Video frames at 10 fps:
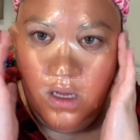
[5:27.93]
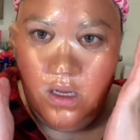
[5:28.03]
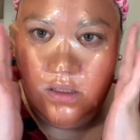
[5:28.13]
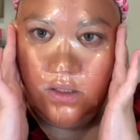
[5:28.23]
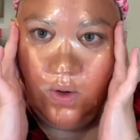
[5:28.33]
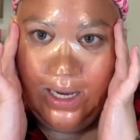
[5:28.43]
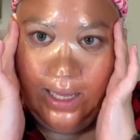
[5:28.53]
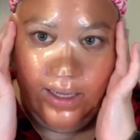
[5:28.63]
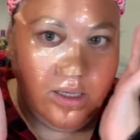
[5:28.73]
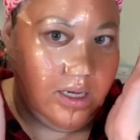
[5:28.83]
So I
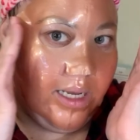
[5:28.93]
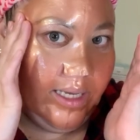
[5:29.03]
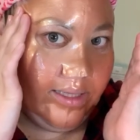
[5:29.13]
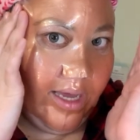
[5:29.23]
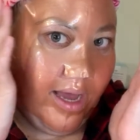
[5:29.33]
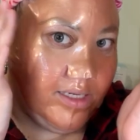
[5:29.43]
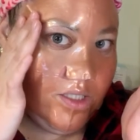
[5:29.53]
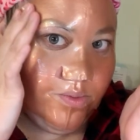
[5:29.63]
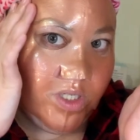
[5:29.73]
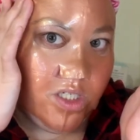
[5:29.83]
like, I like that. I
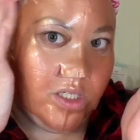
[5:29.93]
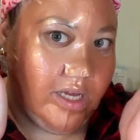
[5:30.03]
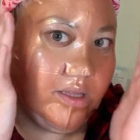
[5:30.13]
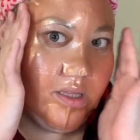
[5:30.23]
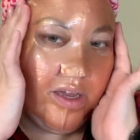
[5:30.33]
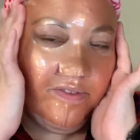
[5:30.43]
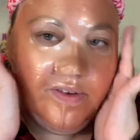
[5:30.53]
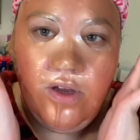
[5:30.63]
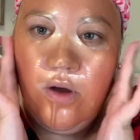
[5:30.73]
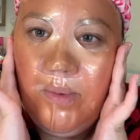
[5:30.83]
just wish that they
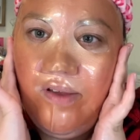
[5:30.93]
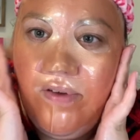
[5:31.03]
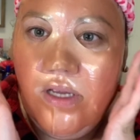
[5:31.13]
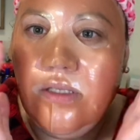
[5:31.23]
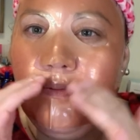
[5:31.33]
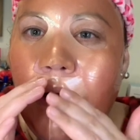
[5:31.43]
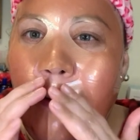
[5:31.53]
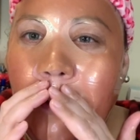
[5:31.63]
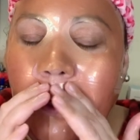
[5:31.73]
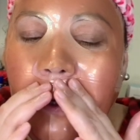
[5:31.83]
fit on my face
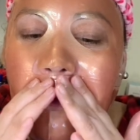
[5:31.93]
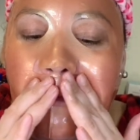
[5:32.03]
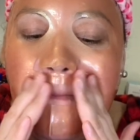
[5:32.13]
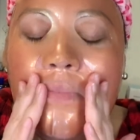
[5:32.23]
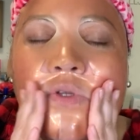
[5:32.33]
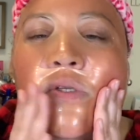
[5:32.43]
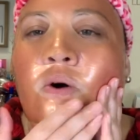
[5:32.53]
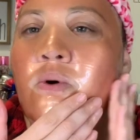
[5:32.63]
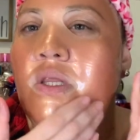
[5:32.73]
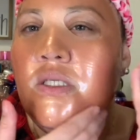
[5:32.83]
properly.
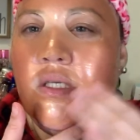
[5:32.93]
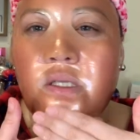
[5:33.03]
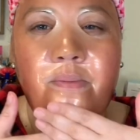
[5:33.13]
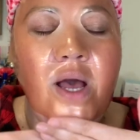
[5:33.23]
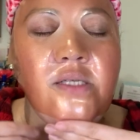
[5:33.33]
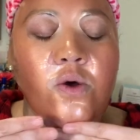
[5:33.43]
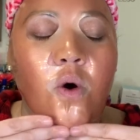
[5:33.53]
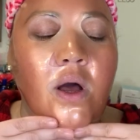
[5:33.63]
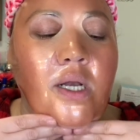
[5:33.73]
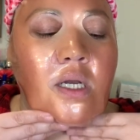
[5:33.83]
So this is the mask
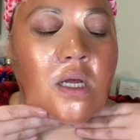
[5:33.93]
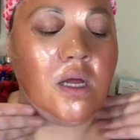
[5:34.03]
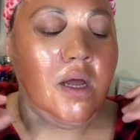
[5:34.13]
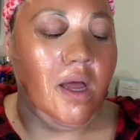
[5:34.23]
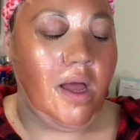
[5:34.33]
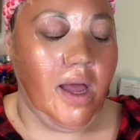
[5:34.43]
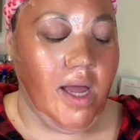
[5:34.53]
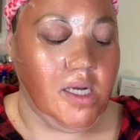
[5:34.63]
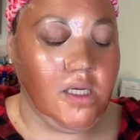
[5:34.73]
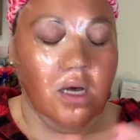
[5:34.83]
on
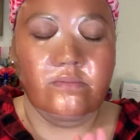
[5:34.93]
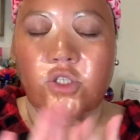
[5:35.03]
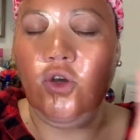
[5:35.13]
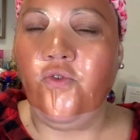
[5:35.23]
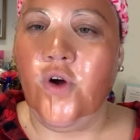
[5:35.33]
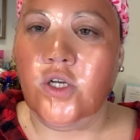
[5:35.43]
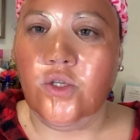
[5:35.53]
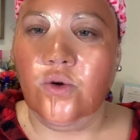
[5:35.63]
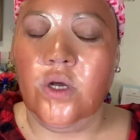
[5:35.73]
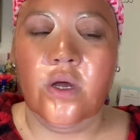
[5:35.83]
and um, so far
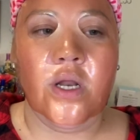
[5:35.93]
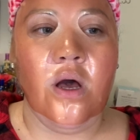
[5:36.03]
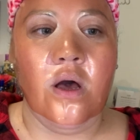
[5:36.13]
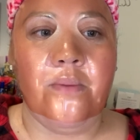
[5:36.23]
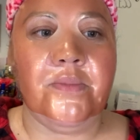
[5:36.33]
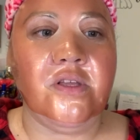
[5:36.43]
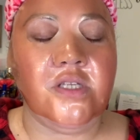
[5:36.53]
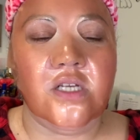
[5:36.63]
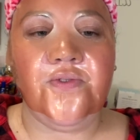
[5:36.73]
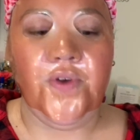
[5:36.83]
so good um, it
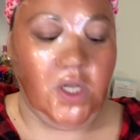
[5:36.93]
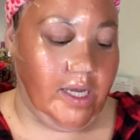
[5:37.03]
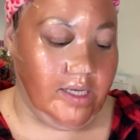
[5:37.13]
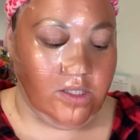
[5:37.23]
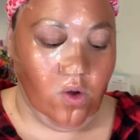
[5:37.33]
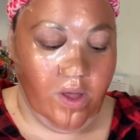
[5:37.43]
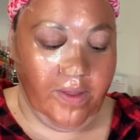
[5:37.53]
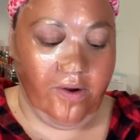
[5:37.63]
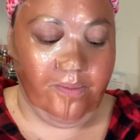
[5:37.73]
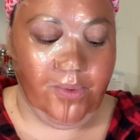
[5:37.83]
does feel like it's on
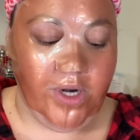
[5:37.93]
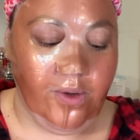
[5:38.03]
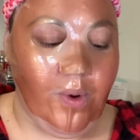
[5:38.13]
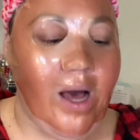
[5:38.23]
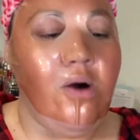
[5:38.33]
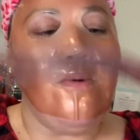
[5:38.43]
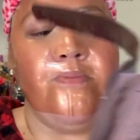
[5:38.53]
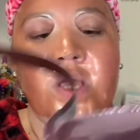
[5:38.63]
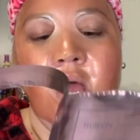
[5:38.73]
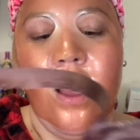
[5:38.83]
there pretty well
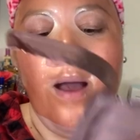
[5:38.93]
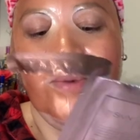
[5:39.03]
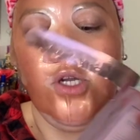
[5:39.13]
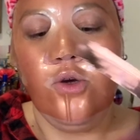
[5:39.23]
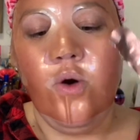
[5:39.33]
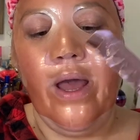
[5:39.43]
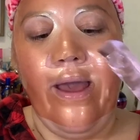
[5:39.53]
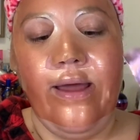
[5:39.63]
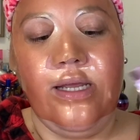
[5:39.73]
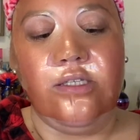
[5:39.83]
I'm gonna go
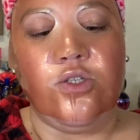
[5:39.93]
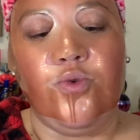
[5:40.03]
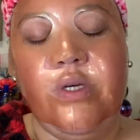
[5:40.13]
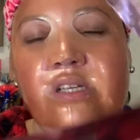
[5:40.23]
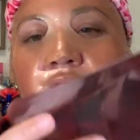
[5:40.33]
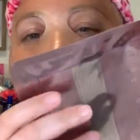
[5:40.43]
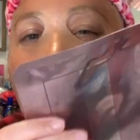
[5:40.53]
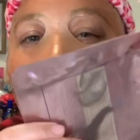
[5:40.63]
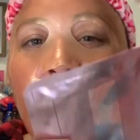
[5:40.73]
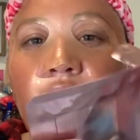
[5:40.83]
ahead and squeeze some
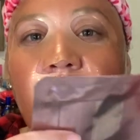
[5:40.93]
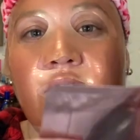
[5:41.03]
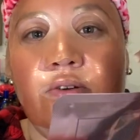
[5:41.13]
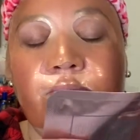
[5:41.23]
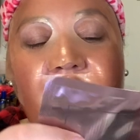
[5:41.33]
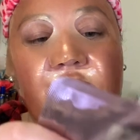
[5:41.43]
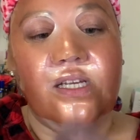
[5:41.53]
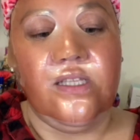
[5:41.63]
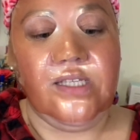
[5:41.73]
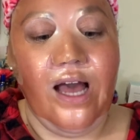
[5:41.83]
more of the serum that's
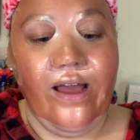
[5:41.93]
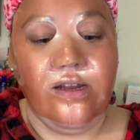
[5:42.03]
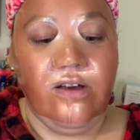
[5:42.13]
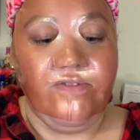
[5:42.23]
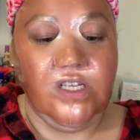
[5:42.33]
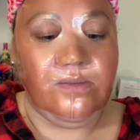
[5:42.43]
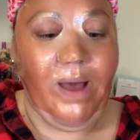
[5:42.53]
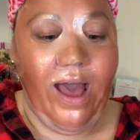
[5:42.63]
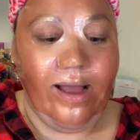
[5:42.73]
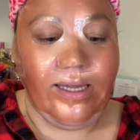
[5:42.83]
inside of this
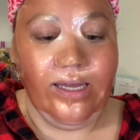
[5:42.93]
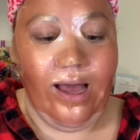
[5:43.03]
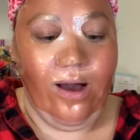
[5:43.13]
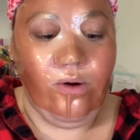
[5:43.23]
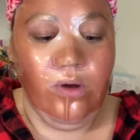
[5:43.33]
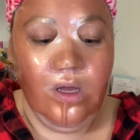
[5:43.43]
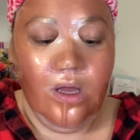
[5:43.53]
packet out